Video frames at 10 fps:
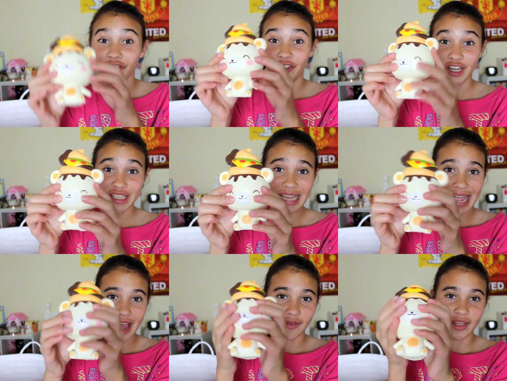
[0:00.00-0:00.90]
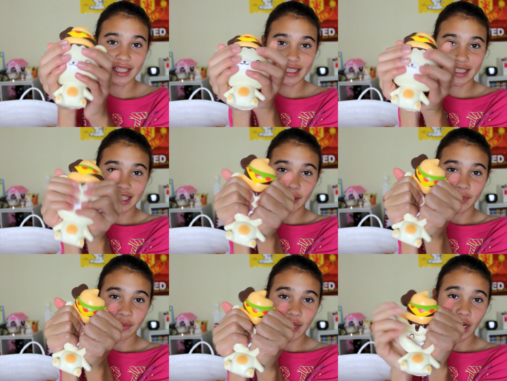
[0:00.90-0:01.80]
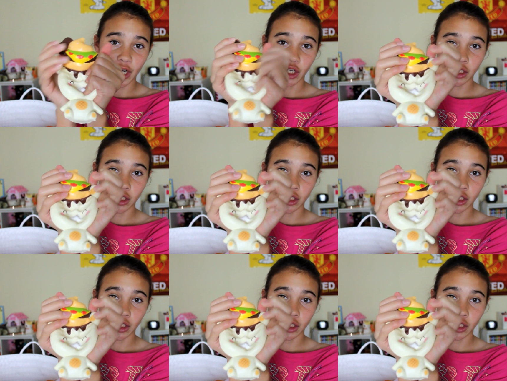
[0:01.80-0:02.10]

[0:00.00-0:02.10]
First, I have this yummy bear.